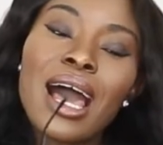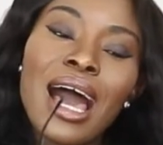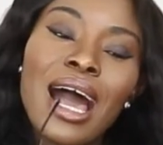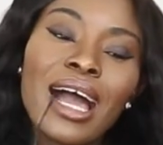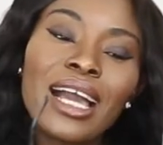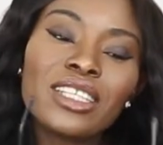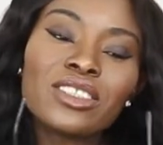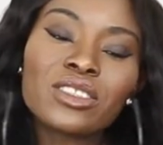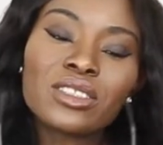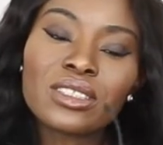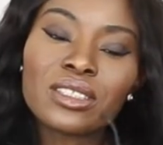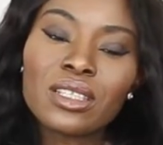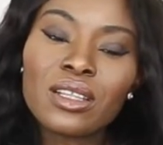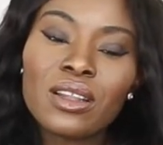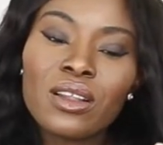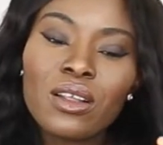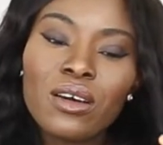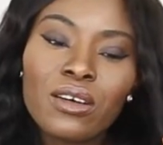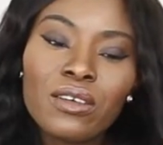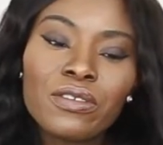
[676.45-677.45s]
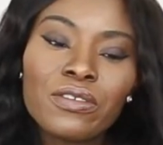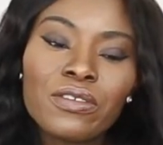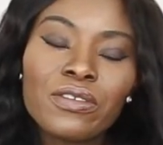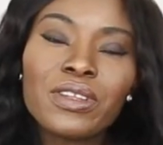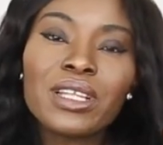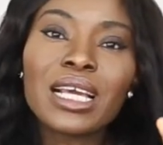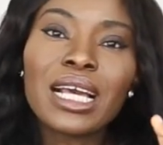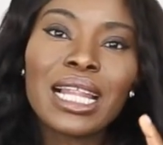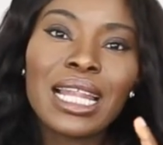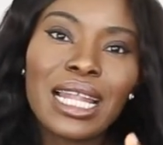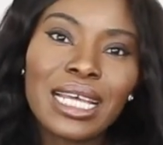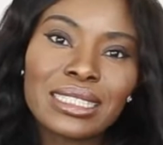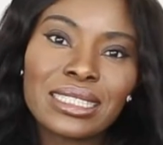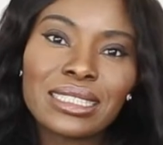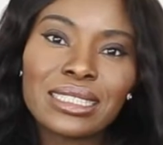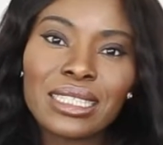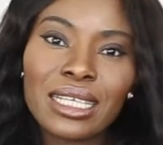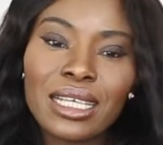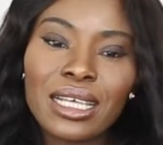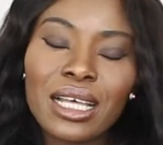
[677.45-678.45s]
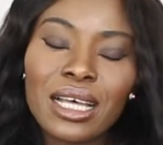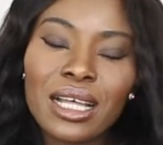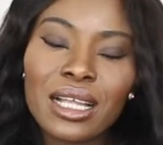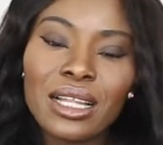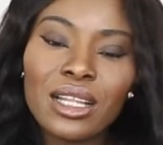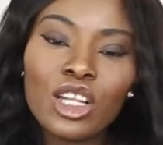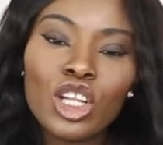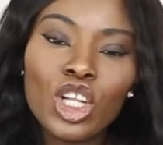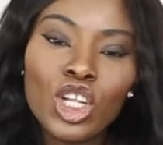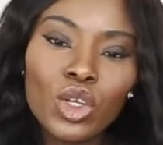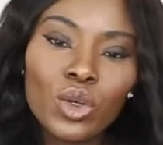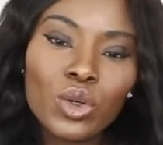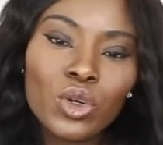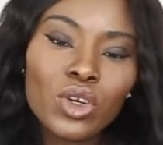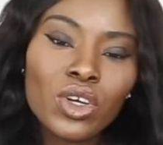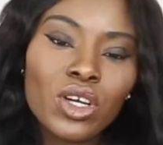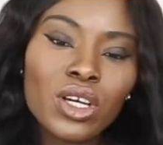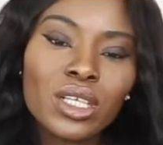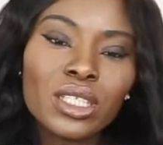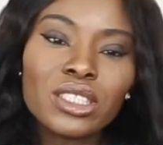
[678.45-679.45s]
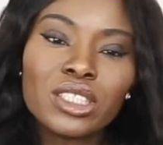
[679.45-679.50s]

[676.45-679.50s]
I just love the classic look.